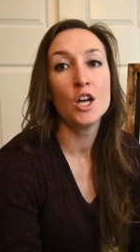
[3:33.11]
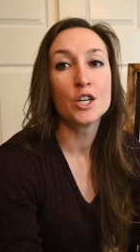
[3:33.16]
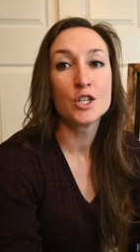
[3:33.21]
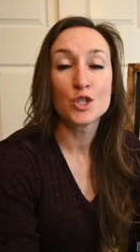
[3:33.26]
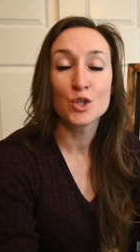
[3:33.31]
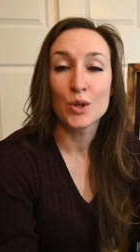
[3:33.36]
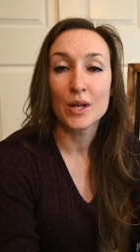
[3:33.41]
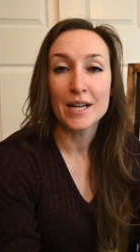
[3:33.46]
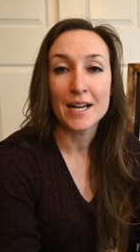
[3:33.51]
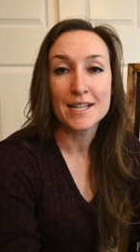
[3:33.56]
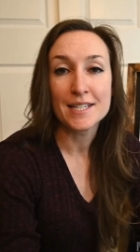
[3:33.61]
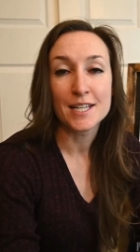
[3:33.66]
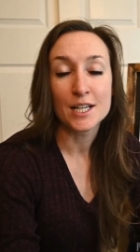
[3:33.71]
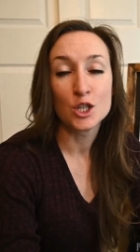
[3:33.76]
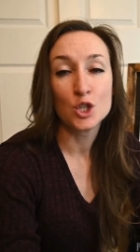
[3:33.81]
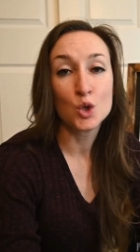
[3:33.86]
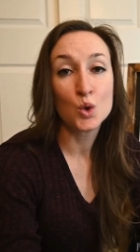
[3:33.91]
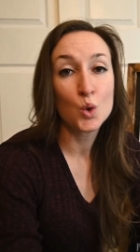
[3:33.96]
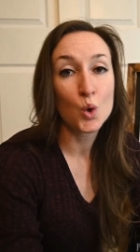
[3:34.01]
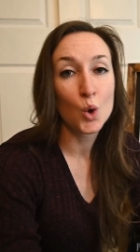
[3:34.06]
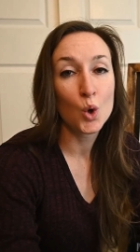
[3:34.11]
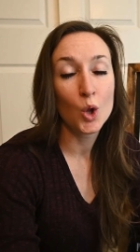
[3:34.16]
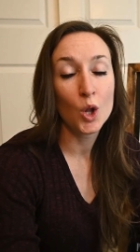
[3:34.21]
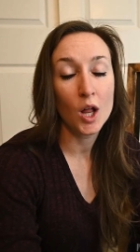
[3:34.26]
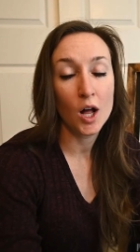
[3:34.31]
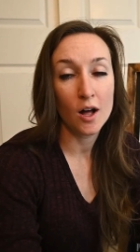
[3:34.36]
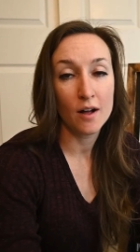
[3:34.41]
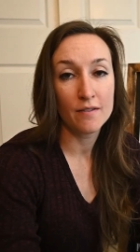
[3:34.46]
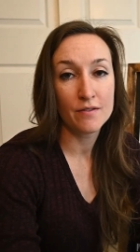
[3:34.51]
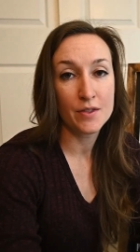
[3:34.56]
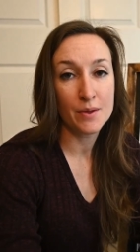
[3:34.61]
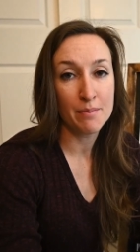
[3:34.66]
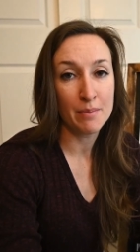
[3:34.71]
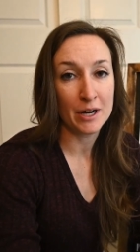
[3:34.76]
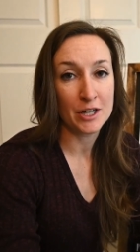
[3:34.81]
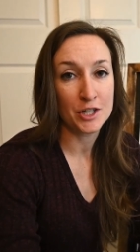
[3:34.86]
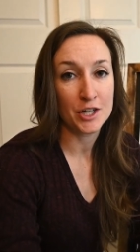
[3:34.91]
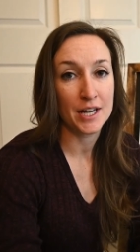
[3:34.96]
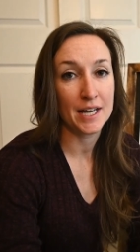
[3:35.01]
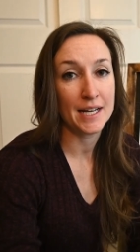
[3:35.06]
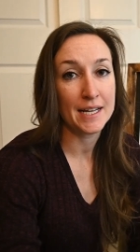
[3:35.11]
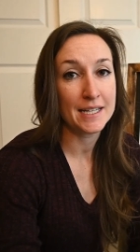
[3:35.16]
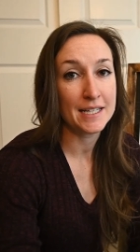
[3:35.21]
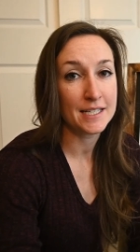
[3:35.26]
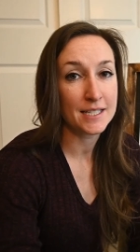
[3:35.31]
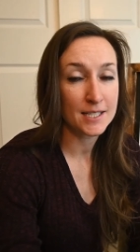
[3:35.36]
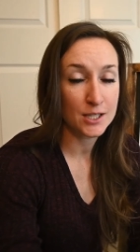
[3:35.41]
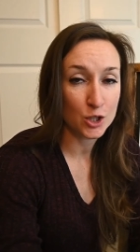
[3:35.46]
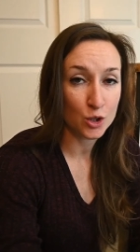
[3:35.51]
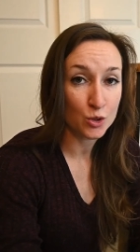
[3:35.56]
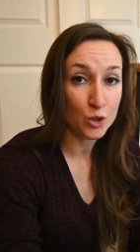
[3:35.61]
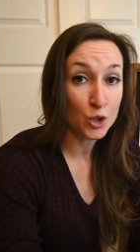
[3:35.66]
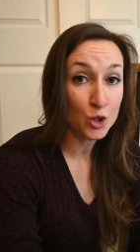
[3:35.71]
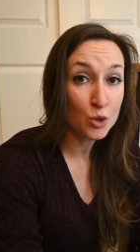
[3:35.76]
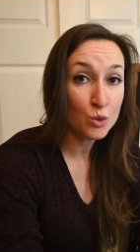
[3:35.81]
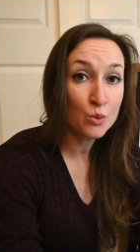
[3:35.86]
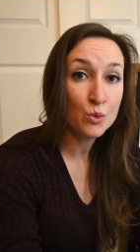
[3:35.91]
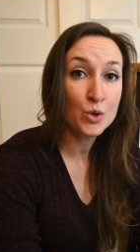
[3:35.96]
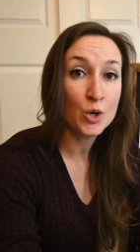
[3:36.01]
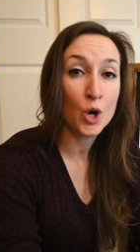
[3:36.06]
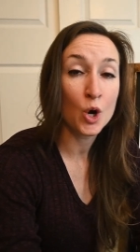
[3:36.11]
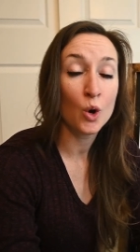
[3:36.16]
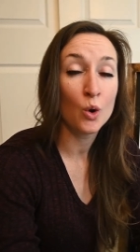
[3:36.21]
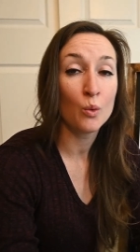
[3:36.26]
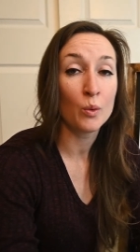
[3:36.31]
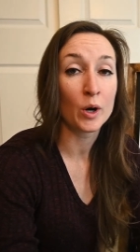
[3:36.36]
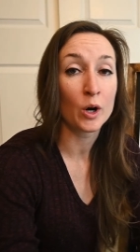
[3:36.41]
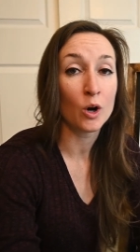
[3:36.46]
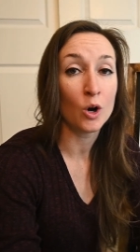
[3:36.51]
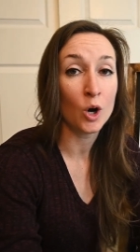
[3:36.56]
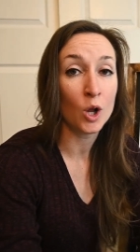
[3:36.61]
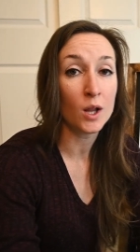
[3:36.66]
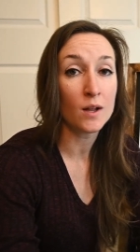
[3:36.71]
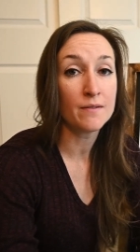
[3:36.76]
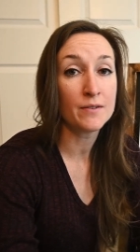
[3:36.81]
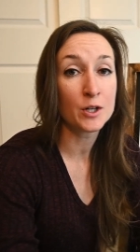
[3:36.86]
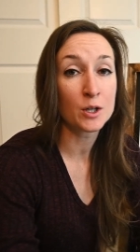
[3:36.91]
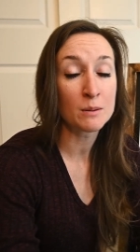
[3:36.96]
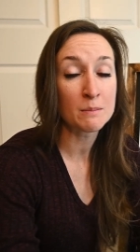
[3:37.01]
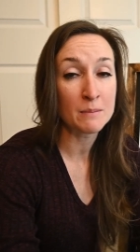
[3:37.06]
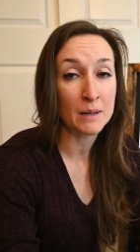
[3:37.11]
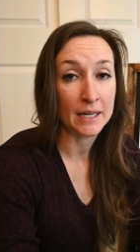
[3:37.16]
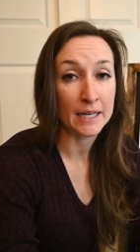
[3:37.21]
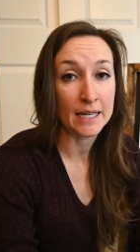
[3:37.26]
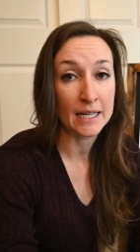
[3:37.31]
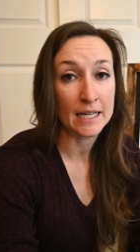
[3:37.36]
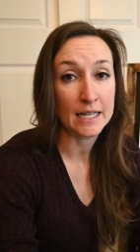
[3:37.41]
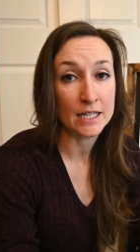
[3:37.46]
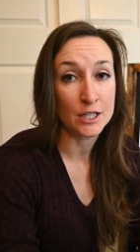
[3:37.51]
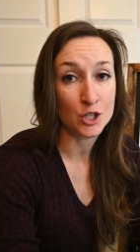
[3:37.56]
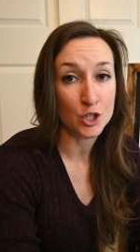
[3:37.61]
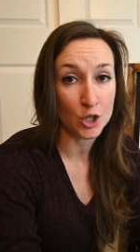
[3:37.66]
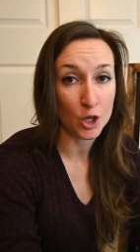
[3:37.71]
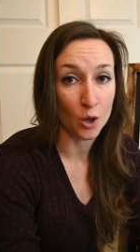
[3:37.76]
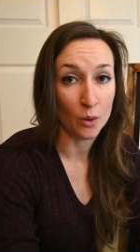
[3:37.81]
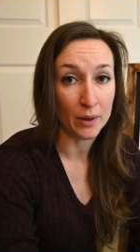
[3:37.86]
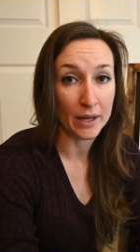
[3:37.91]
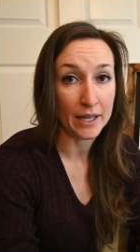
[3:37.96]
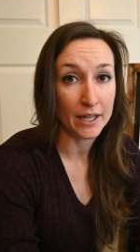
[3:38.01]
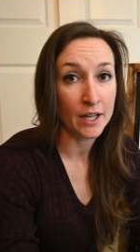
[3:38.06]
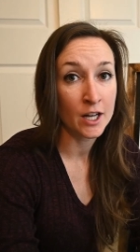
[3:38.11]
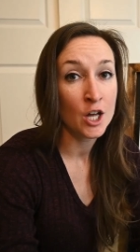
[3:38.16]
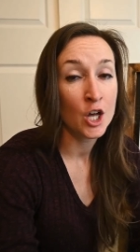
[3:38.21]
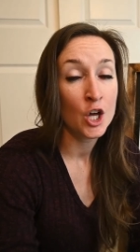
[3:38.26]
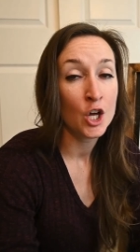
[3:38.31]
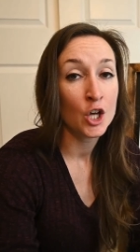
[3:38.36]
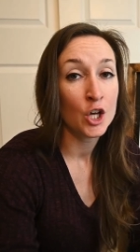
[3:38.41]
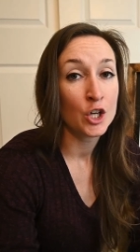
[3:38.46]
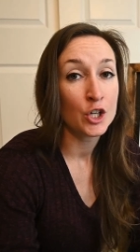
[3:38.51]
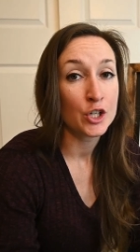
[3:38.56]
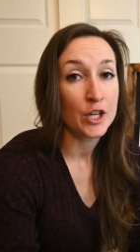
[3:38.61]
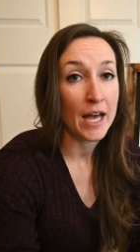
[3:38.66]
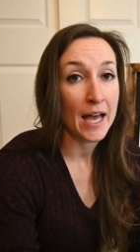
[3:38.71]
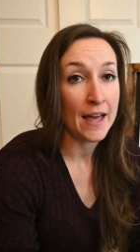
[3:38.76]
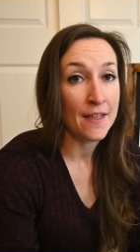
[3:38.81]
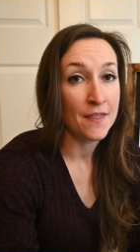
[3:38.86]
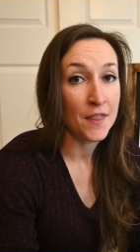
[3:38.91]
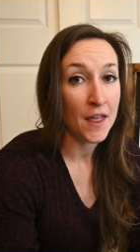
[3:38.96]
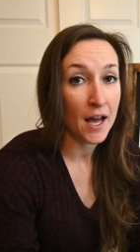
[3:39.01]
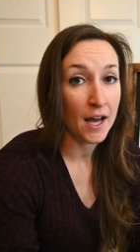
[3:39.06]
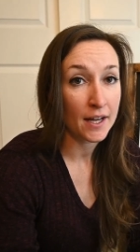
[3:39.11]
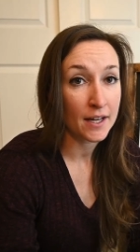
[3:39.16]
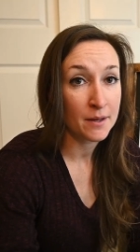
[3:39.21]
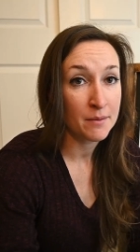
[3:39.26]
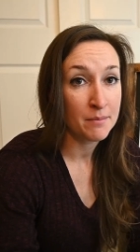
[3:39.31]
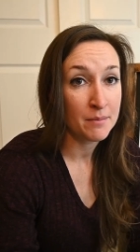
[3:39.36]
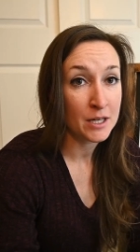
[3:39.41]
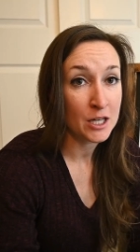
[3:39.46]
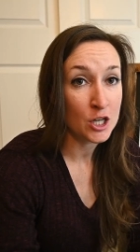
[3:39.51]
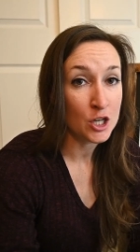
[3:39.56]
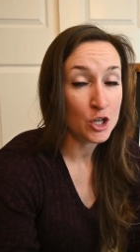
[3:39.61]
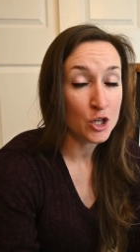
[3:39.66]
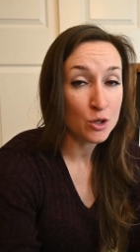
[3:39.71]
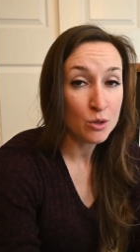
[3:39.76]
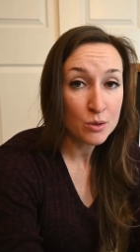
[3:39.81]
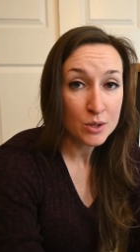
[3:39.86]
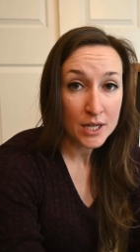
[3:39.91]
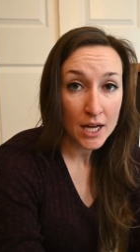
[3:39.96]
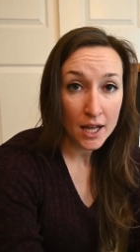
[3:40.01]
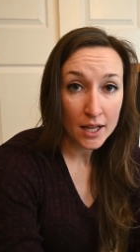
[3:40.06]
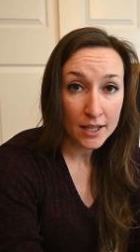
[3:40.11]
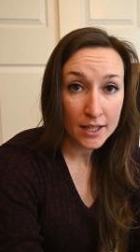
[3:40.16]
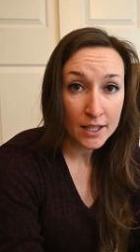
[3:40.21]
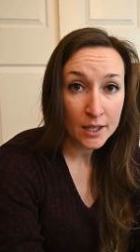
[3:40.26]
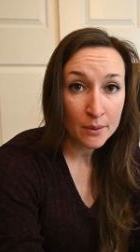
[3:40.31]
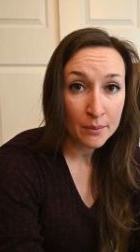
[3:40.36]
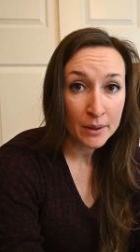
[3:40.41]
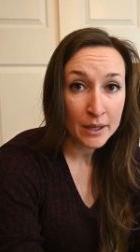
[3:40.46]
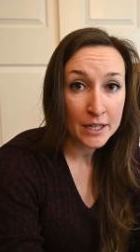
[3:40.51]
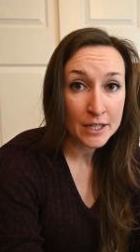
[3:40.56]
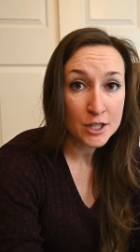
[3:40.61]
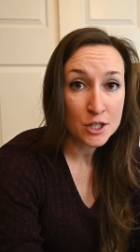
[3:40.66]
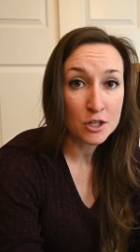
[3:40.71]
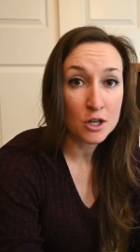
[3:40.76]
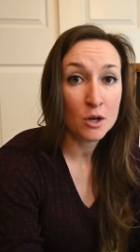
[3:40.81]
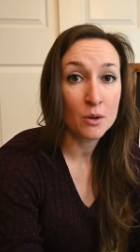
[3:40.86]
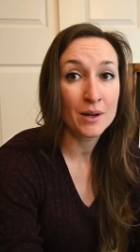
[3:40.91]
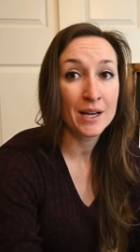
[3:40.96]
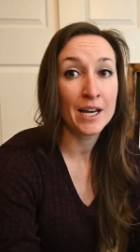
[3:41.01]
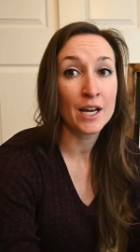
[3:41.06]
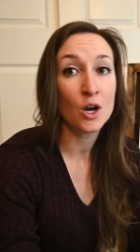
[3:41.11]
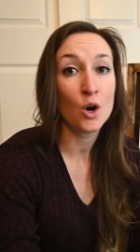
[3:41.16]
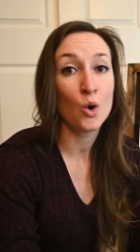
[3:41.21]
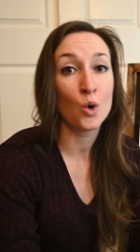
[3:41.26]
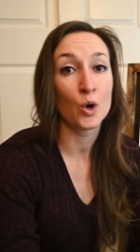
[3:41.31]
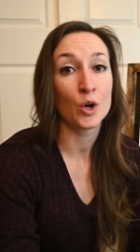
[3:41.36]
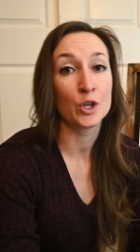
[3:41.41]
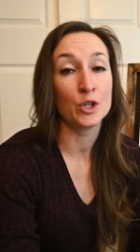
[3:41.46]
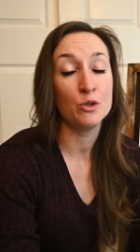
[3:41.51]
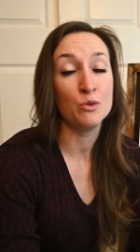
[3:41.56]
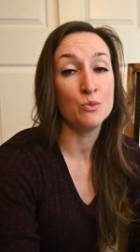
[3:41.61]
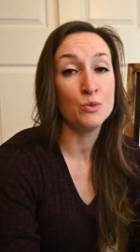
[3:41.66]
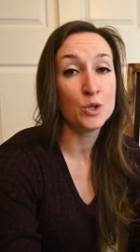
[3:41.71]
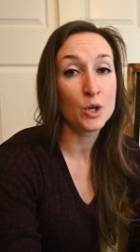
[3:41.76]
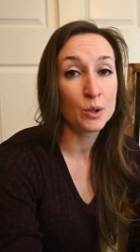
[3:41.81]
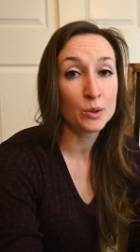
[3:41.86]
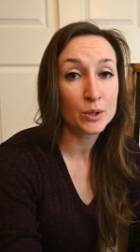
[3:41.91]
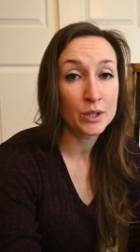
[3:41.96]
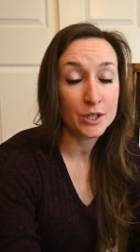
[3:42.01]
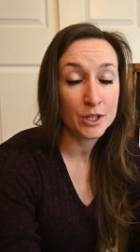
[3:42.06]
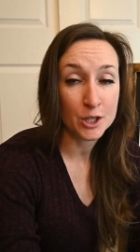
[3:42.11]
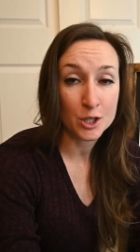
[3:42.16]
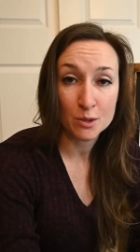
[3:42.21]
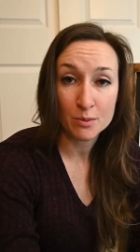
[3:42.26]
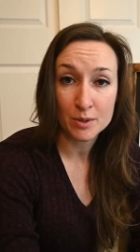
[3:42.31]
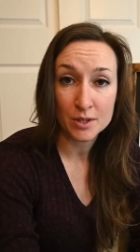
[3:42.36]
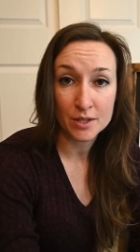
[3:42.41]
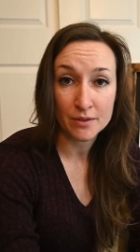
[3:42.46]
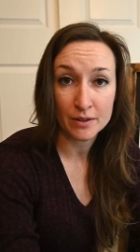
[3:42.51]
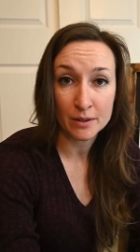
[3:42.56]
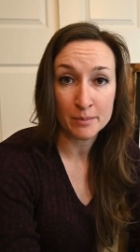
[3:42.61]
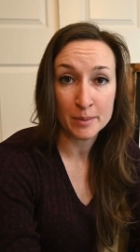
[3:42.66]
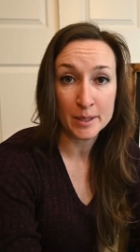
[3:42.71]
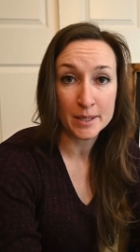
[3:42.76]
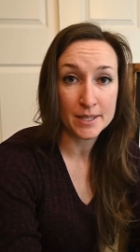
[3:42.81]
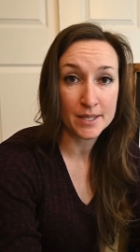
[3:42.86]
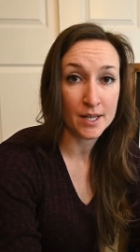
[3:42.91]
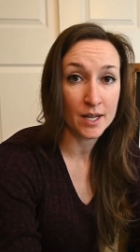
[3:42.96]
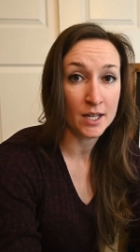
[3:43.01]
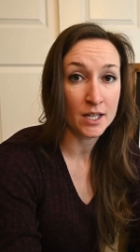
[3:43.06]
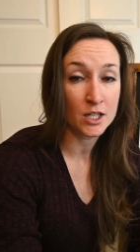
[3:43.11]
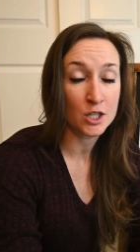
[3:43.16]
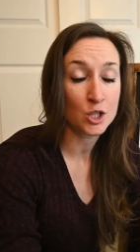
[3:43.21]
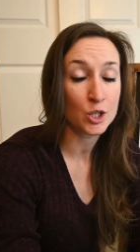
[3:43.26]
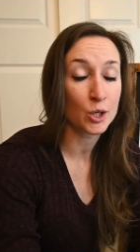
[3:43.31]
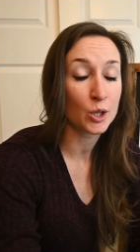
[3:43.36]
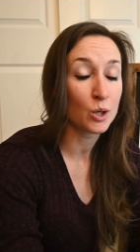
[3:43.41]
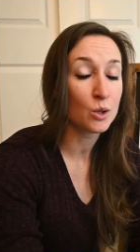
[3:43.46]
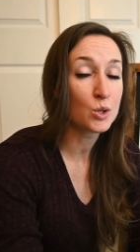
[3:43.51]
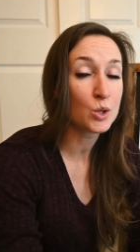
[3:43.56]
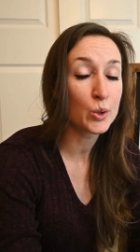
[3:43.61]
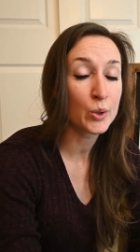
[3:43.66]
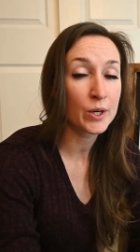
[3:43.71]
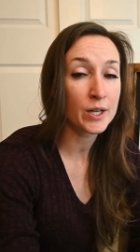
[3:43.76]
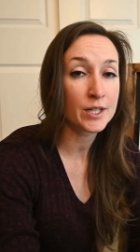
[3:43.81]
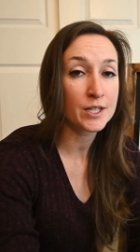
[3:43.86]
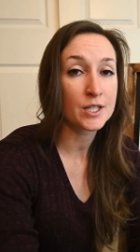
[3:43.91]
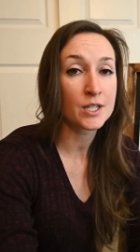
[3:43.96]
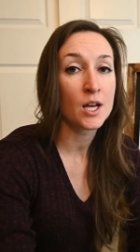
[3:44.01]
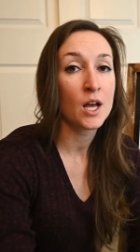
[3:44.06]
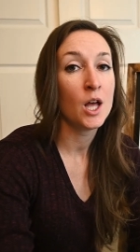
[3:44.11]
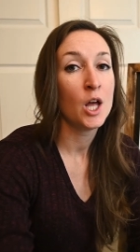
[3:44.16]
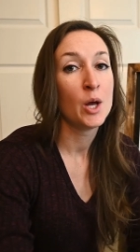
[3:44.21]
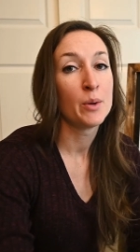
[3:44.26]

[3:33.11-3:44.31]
So like I said, the goal of the budget is so you know where all of your money is going. And that can be you telling it where it's going, or you know that there's specific bills that it needs to go towards.